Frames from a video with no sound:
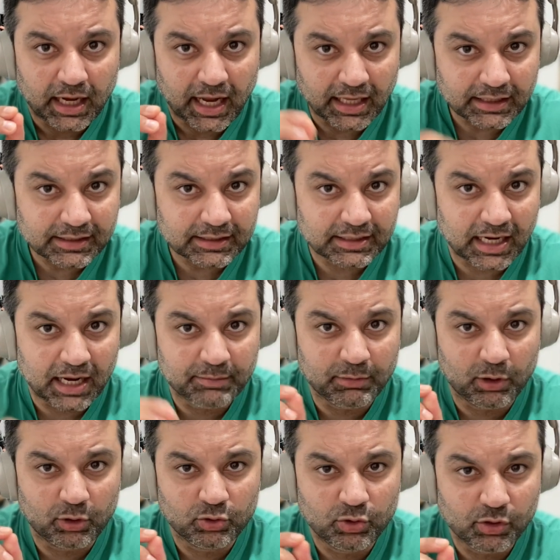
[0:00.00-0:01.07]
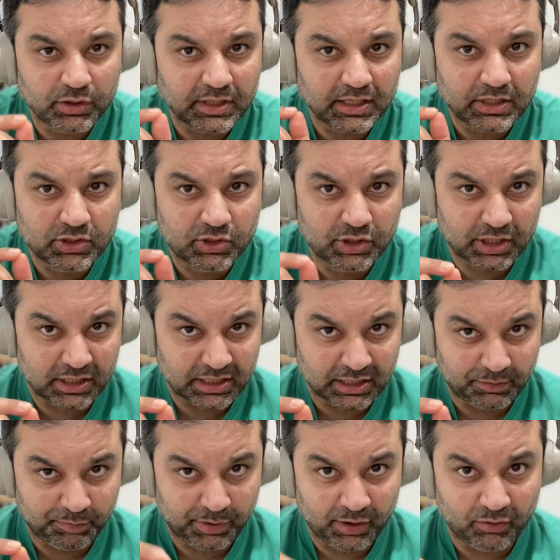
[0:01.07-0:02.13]
at the time I was using
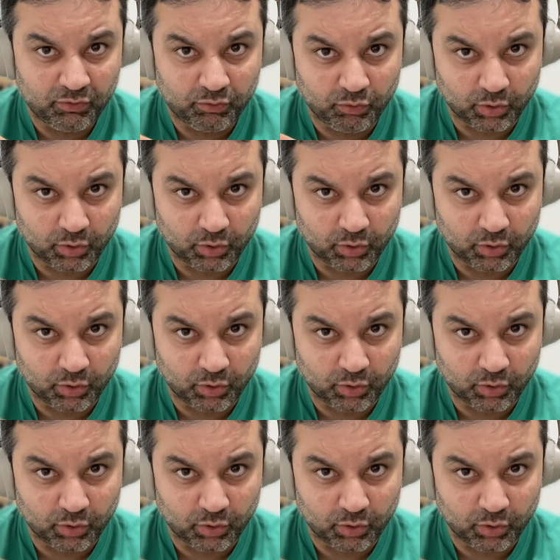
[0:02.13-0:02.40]
GCP